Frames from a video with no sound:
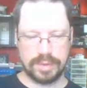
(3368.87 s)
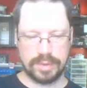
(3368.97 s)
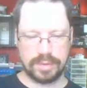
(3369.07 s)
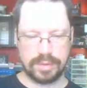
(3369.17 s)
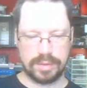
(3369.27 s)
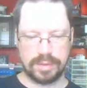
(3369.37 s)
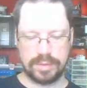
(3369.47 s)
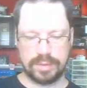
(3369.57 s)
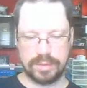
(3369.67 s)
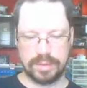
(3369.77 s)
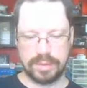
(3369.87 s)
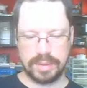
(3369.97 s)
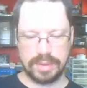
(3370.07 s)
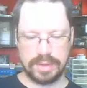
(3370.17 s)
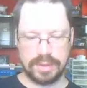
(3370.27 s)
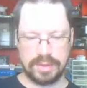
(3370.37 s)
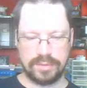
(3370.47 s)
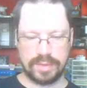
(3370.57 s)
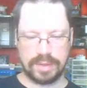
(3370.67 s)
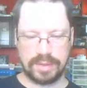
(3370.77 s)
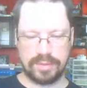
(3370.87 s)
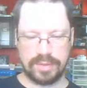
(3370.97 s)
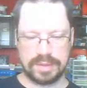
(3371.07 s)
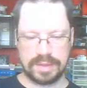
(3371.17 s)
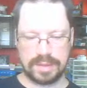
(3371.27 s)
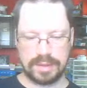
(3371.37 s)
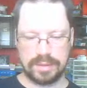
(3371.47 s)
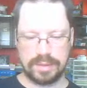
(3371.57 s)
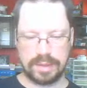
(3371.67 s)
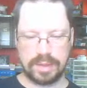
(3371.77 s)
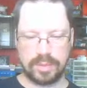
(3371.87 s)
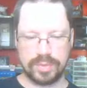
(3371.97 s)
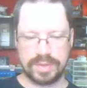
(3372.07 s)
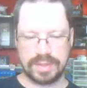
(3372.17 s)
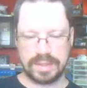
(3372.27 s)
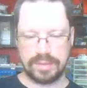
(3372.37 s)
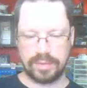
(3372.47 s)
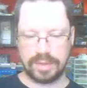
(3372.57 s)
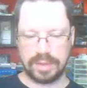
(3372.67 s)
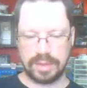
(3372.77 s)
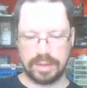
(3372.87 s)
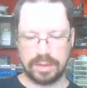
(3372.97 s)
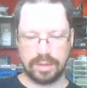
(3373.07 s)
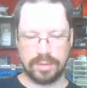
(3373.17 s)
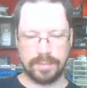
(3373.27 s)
her, and then if I have exactly almost the same thing here,